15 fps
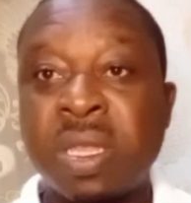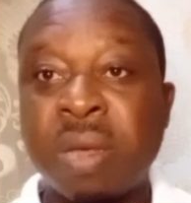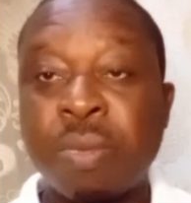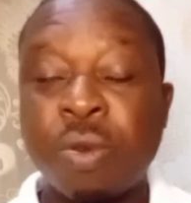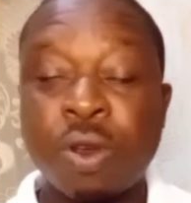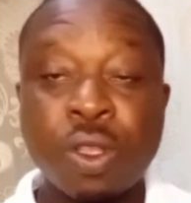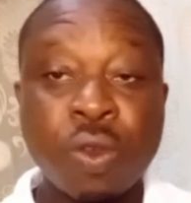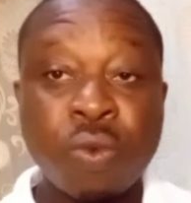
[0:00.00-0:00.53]
them
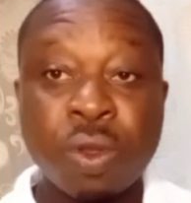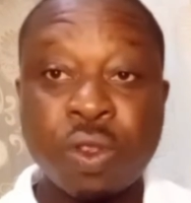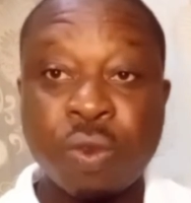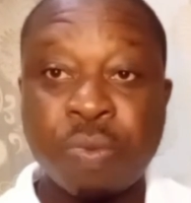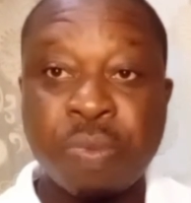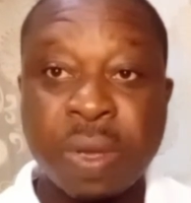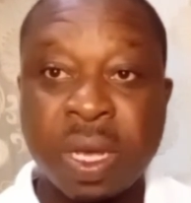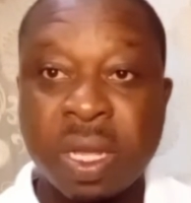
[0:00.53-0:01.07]
or you don't want to
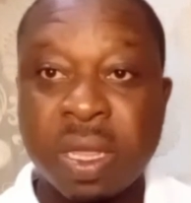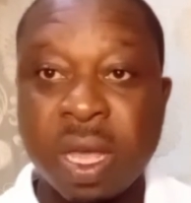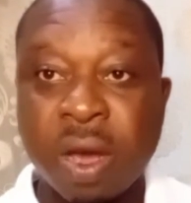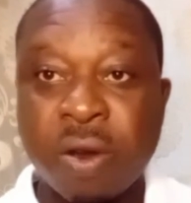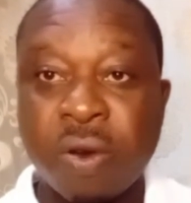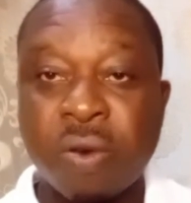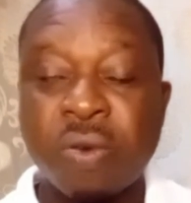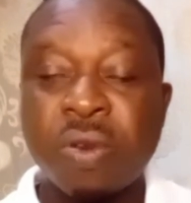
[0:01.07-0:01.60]
pick their
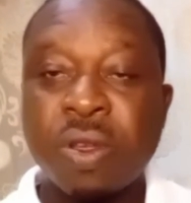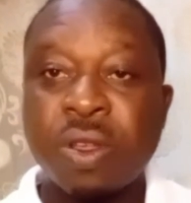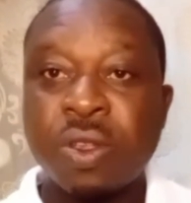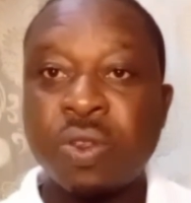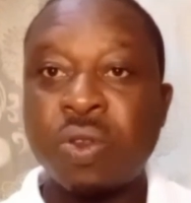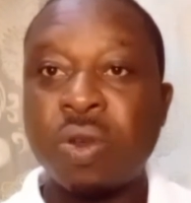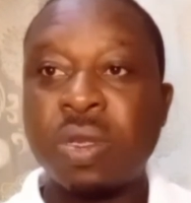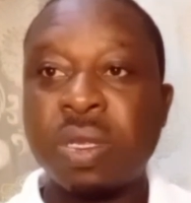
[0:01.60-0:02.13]
call.
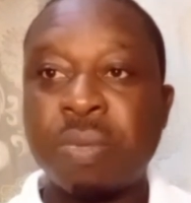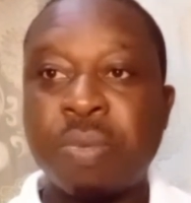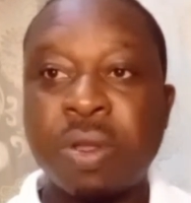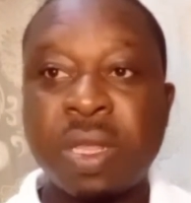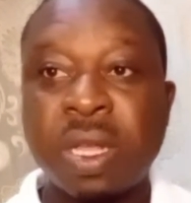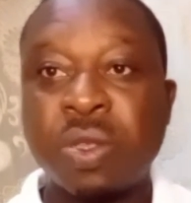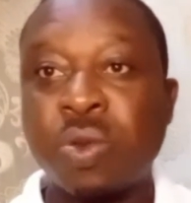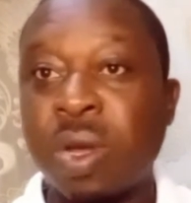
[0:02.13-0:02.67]
So it's
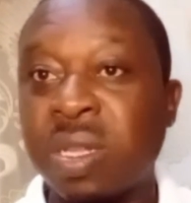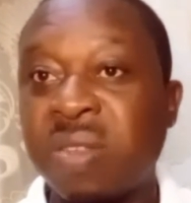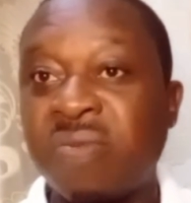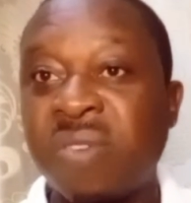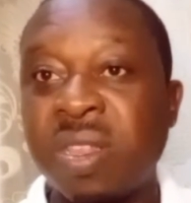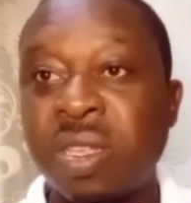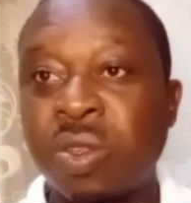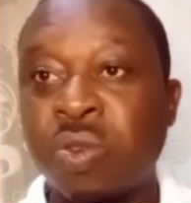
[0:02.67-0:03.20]
important to
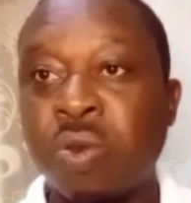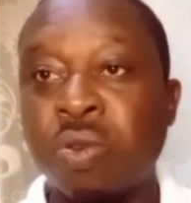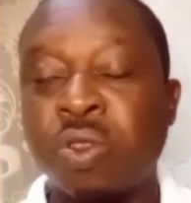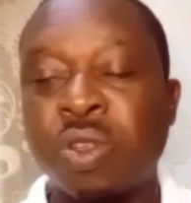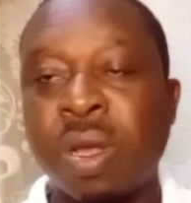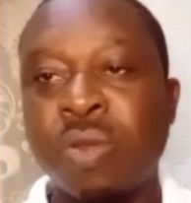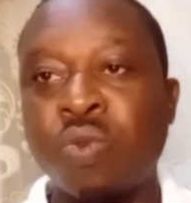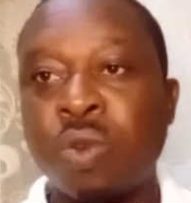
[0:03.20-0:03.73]
activate this code
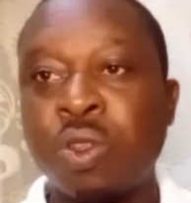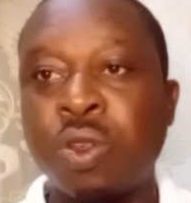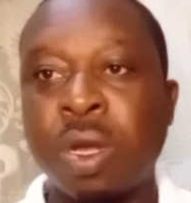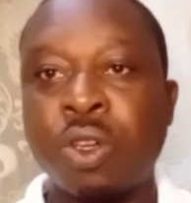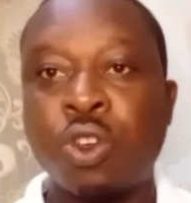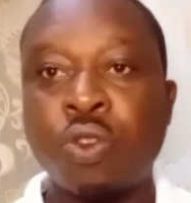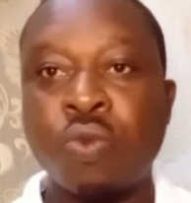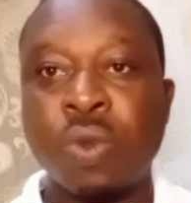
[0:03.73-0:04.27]
so that once you're
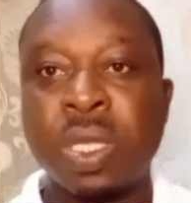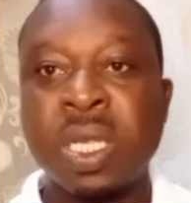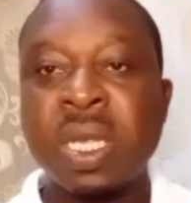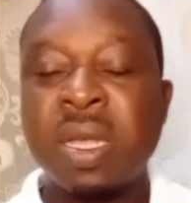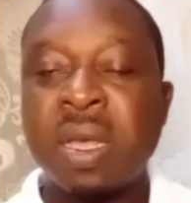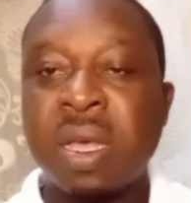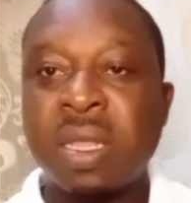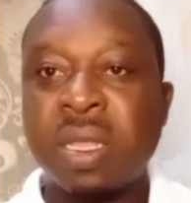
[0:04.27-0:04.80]
through with
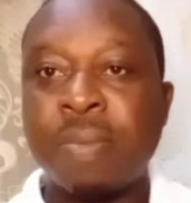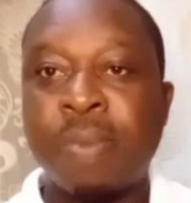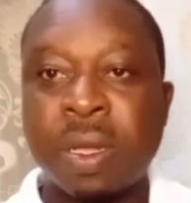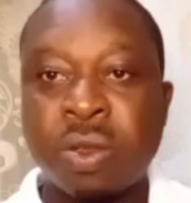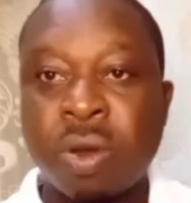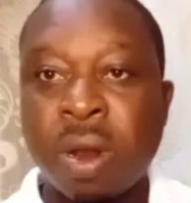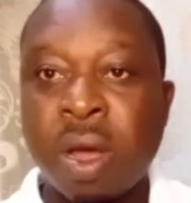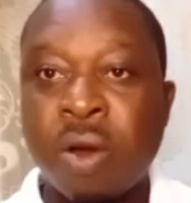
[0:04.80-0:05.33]
the
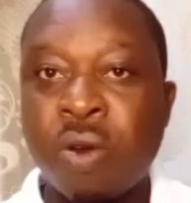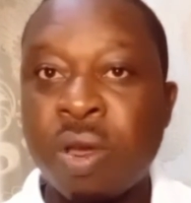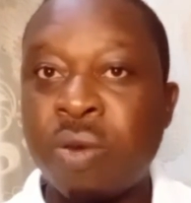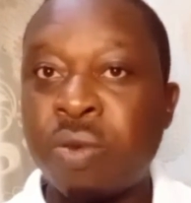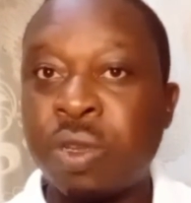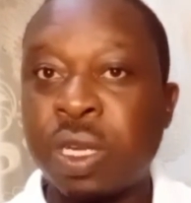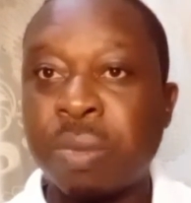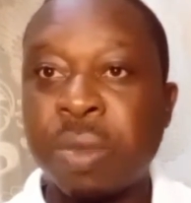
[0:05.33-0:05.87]
particular call in
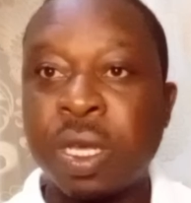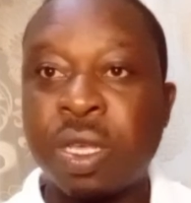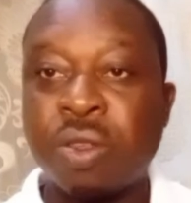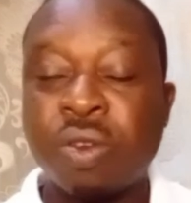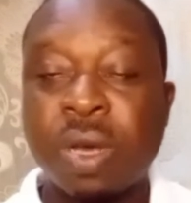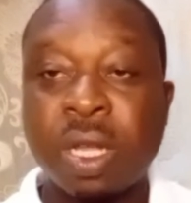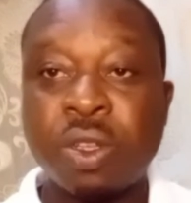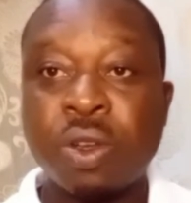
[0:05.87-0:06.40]
which you're making, you
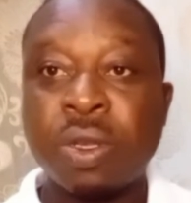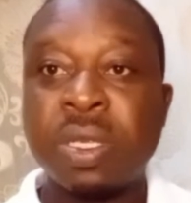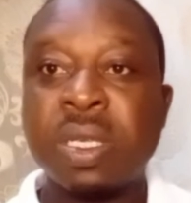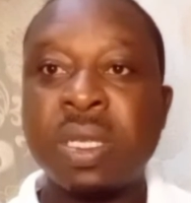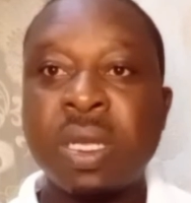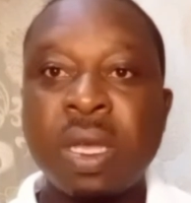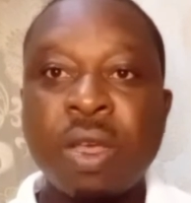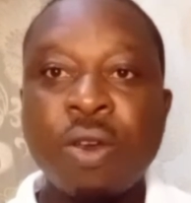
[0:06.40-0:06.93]
can
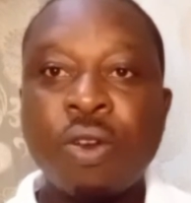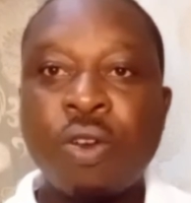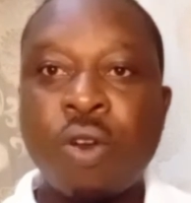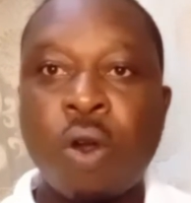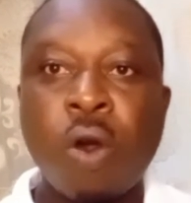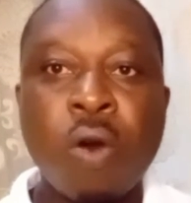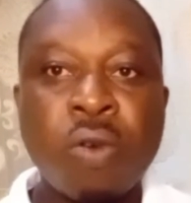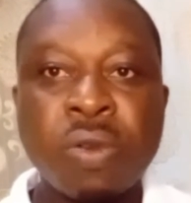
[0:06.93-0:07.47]
just
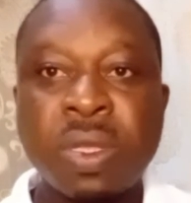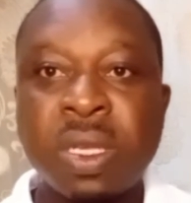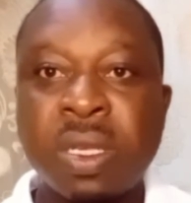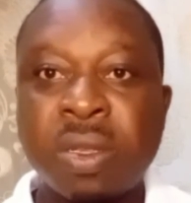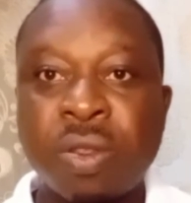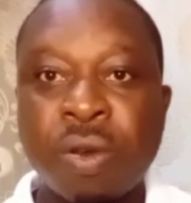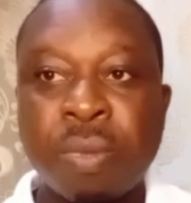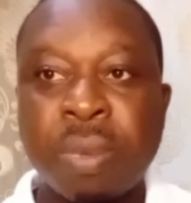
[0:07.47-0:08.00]
call
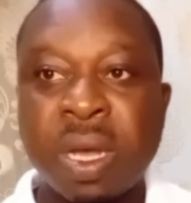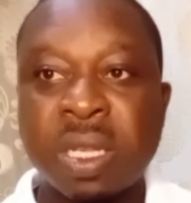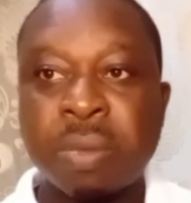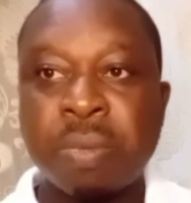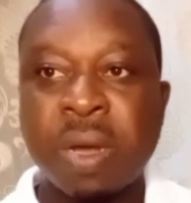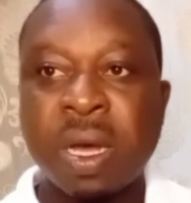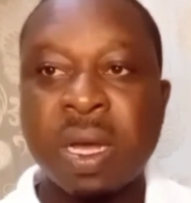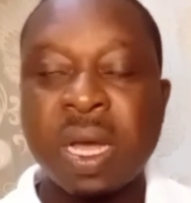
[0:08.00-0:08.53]
these numbers
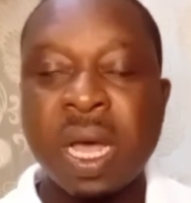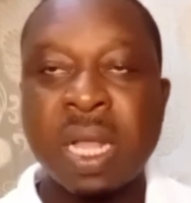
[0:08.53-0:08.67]
back.